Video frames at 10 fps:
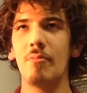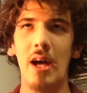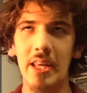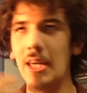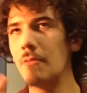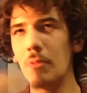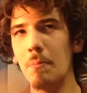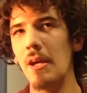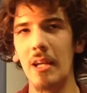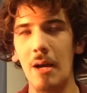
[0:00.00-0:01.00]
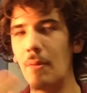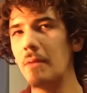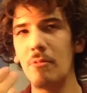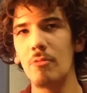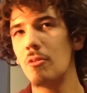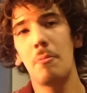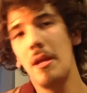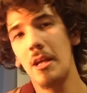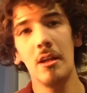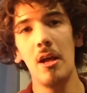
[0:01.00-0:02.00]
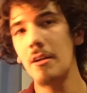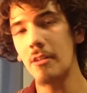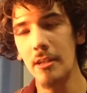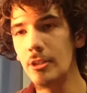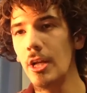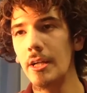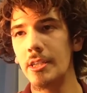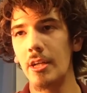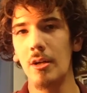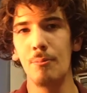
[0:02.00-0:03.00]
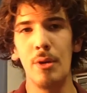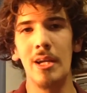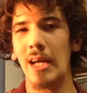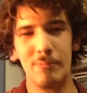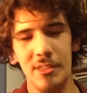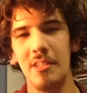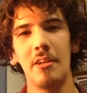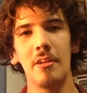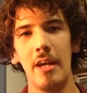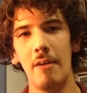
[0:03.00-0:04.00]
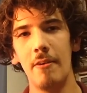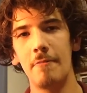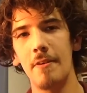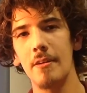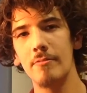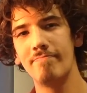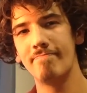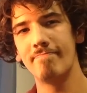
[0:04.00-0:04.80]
I keep repeating. I might be repeating a lot of cliches here, but I'm just telling you how I feel.